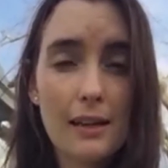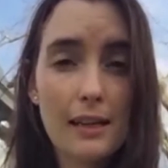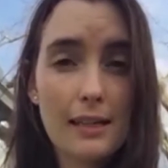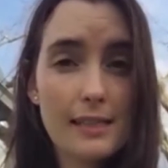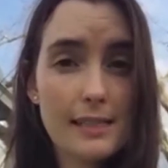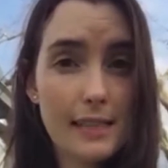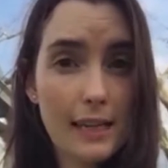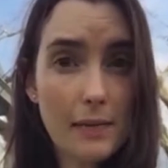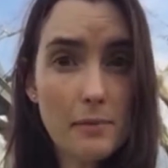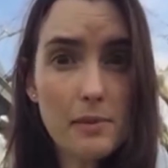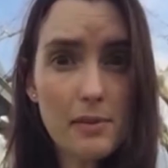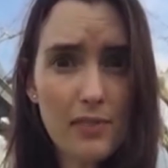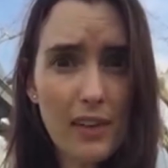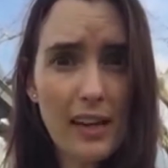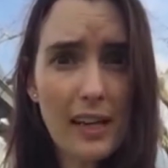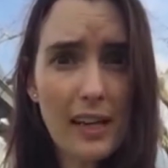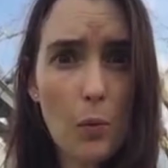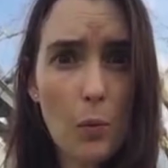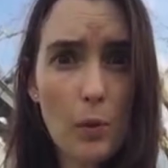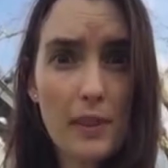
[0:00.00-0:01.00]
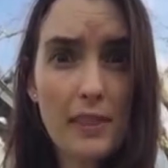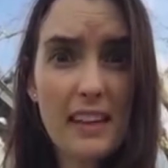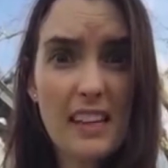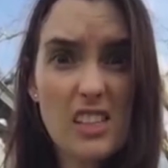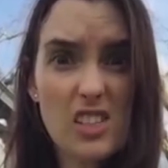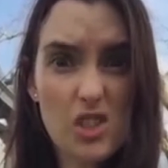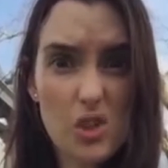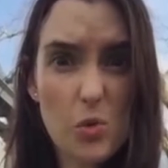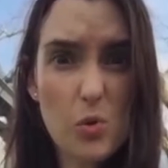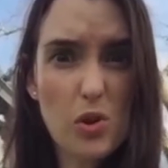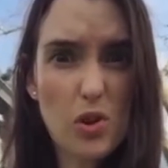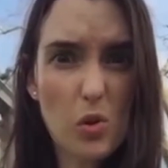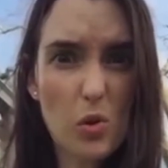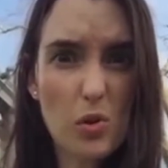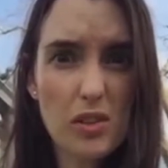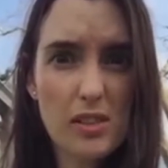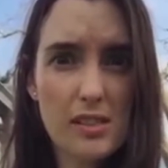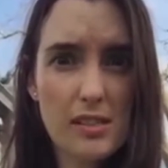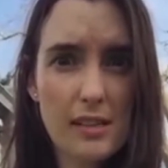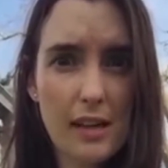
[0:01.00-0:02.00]
it's time to out what they do with
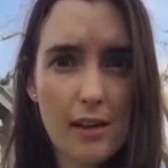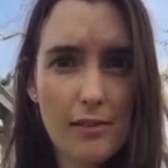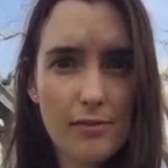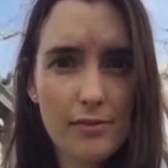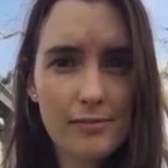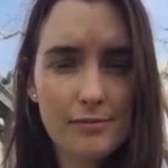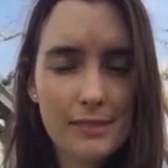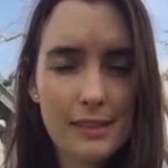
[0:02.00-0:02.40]
all the stuff.